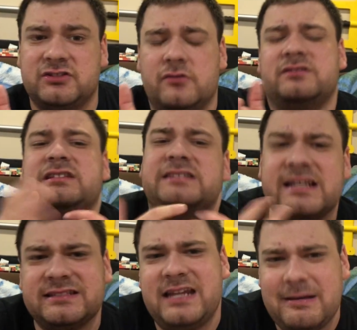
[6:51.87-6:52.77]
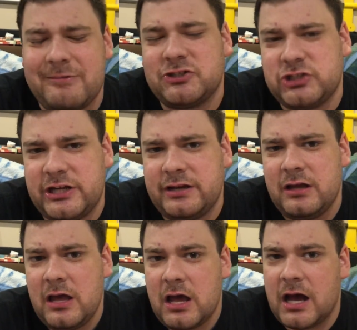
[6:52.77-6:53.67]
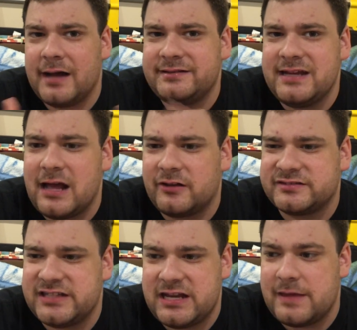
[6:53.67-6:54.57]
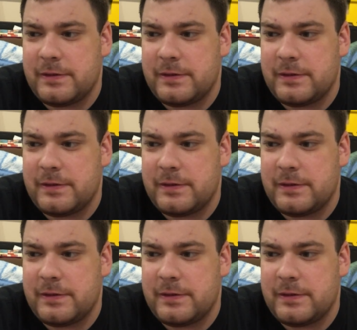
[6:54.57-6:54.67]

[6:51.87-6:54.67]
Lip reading: so it's a 16-mission DLC,